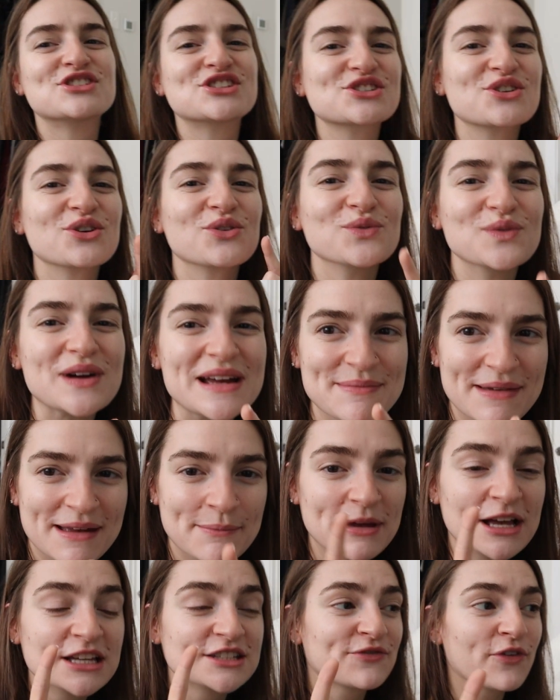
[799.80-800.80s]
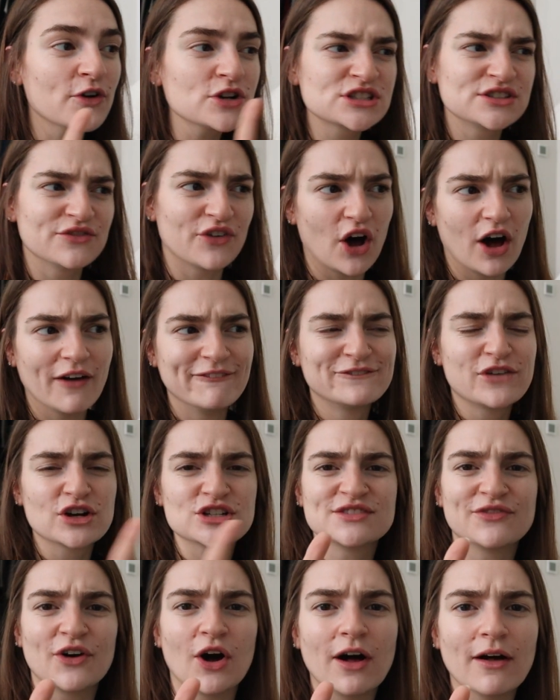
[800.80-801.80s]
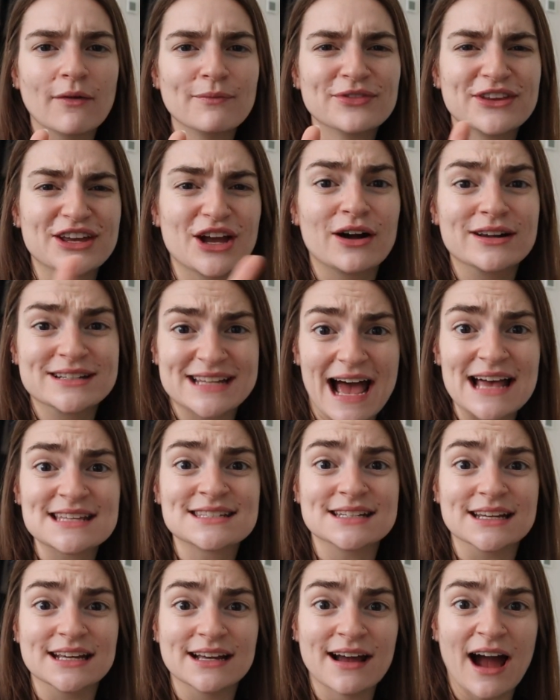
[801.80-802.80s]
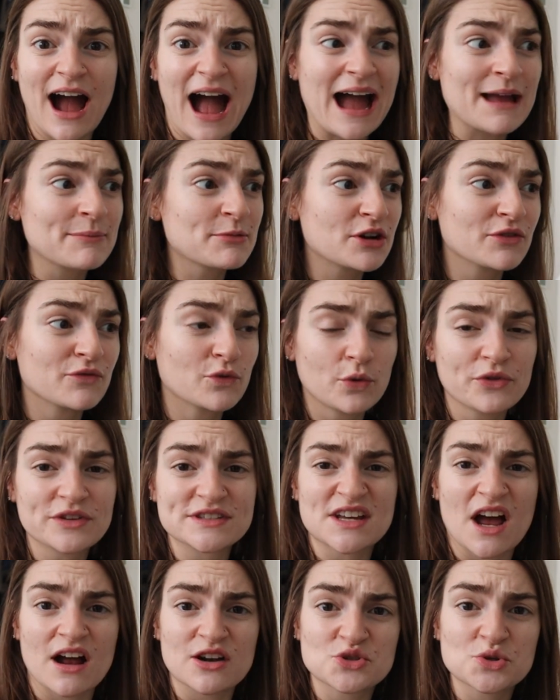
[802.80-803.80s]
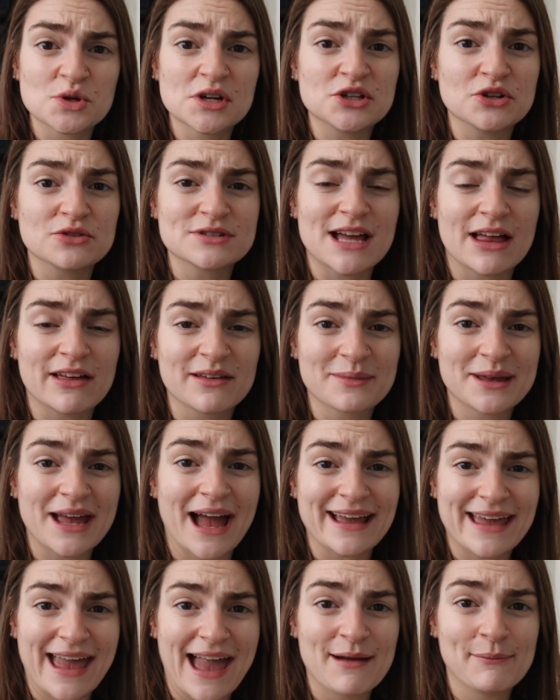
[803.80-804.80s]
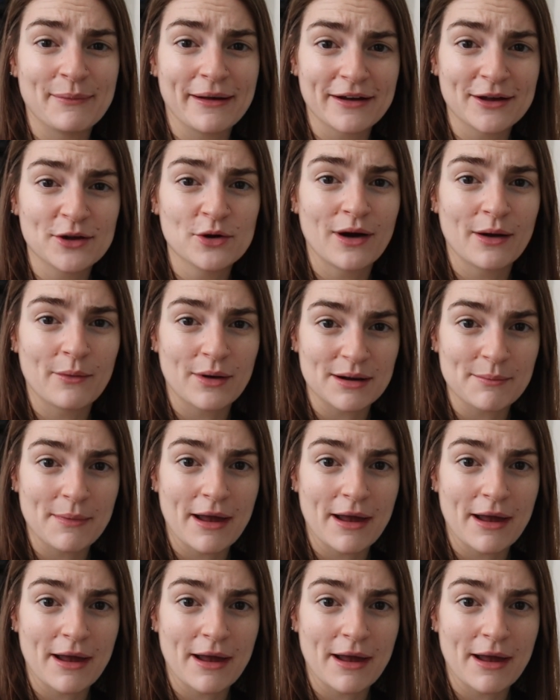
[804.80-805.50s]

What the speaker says: screaming because first of all, the audacity. I'm gonna rule this country and you're telling me I can't marry who I want to